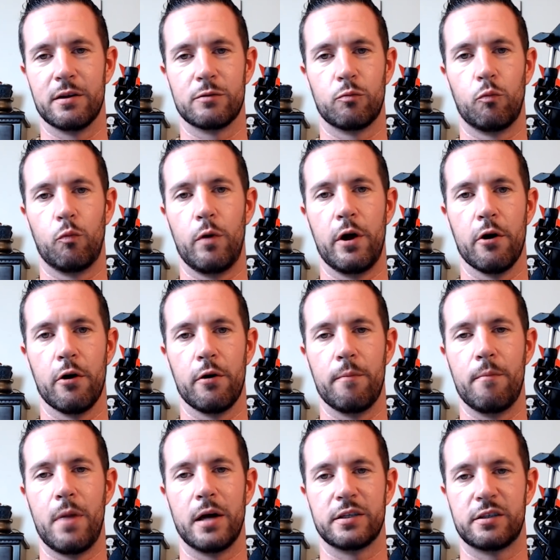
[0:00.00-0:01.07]
in this
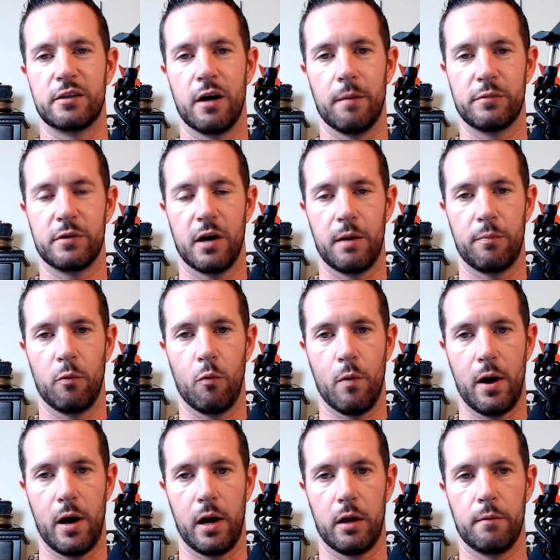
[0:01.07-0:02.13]
weird, messed up type of
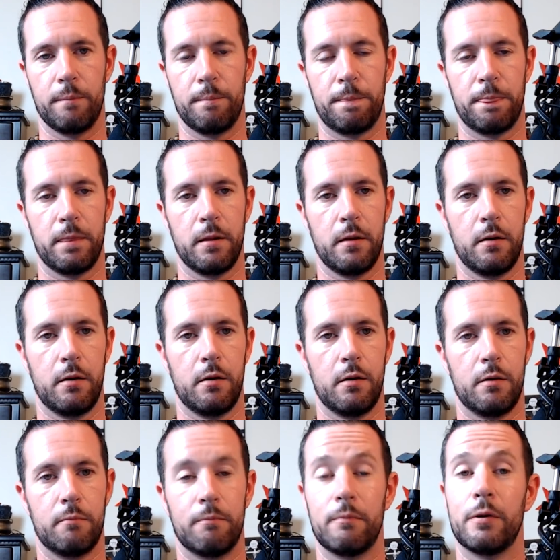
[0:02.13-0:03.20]
way.
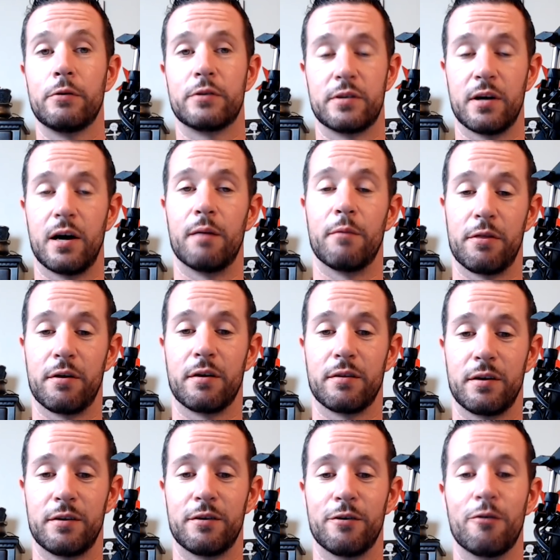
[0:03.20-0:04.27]
Most of the time, I
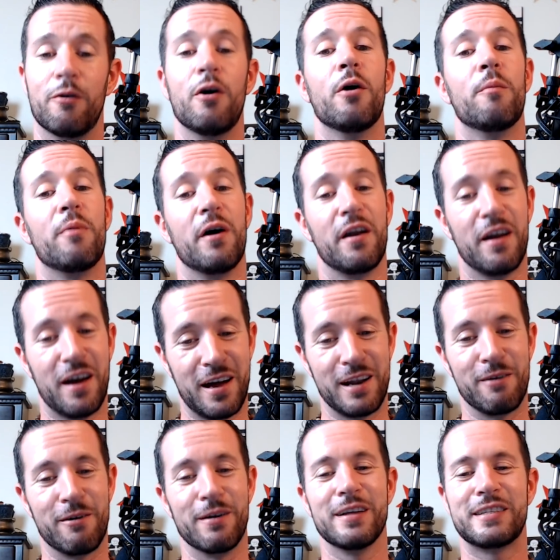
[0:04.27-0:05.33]
think they do. But
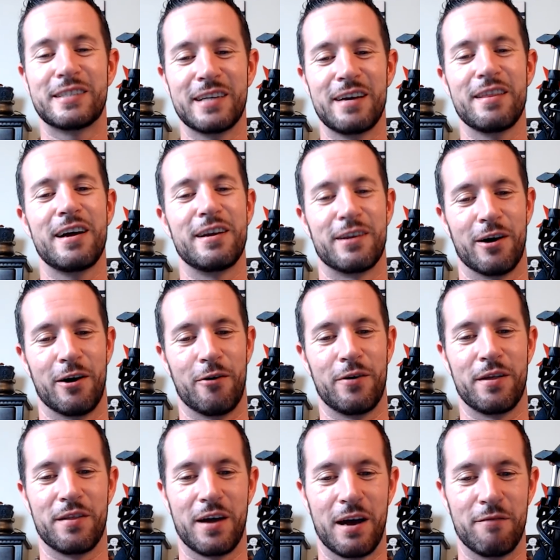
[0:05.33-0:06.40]
anyway, let's say they
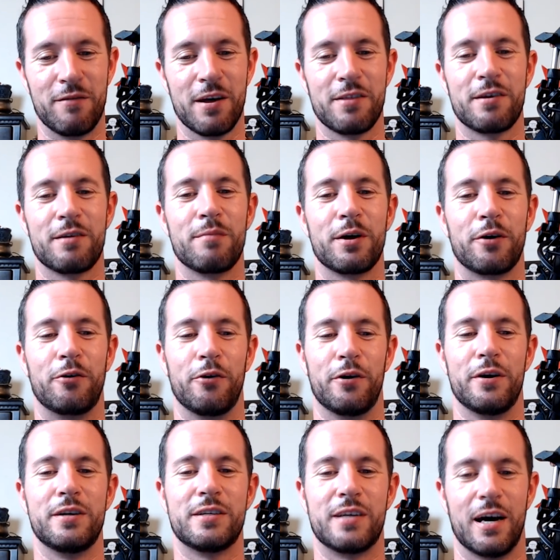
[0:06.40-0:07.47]
don't, and they have nothing but
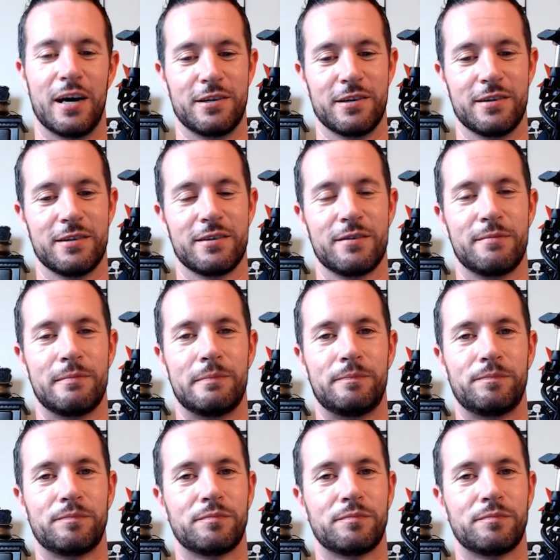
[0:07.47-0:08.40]
good intentions.